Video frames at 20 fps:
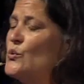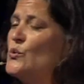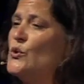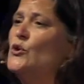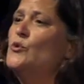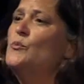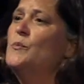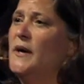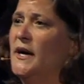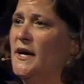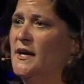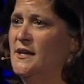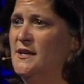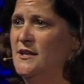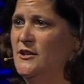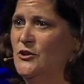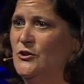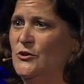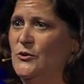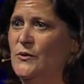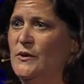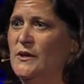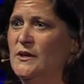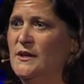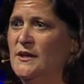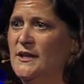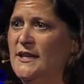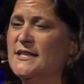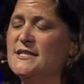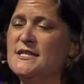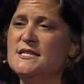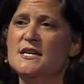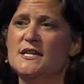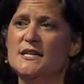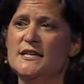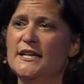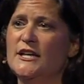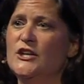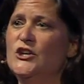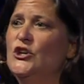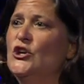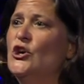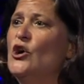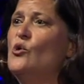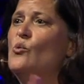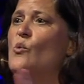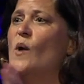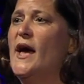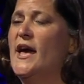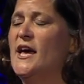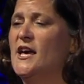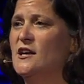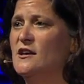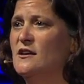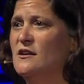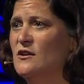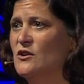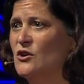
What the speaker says: group IQ is not in no way